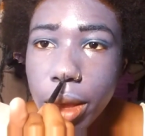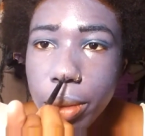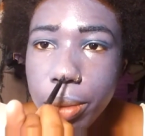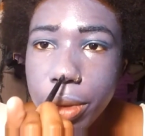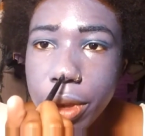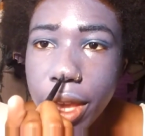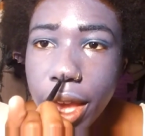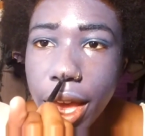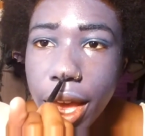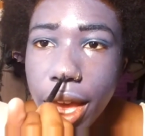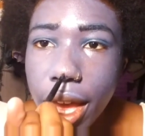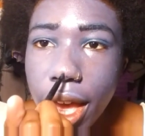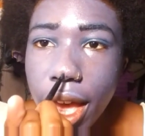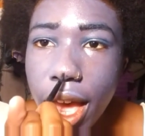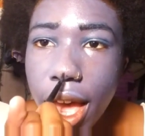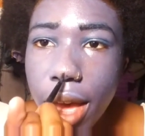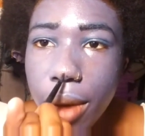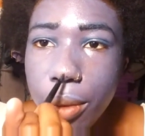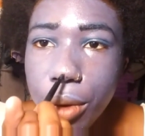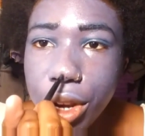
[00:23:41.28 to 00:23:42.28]
But yeah,
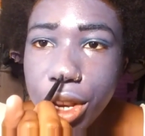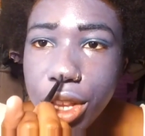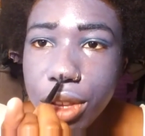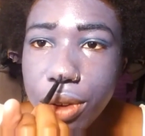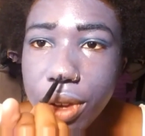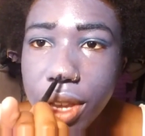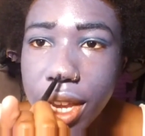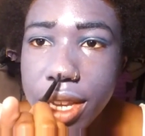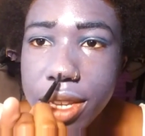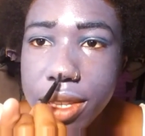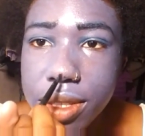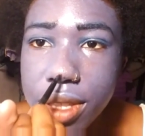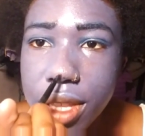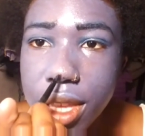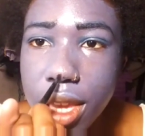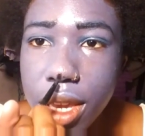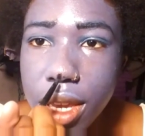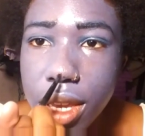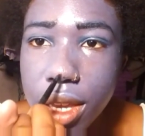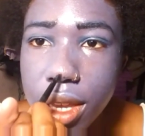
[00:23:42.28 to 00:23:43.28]
what do you guys think?